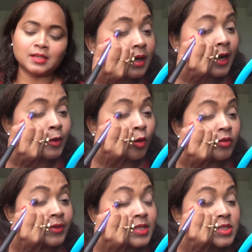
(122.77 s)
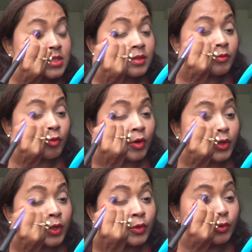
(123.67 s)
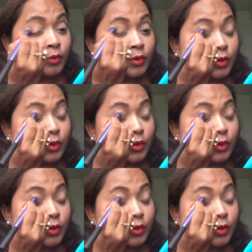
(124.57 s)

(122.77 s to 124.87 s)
I always want you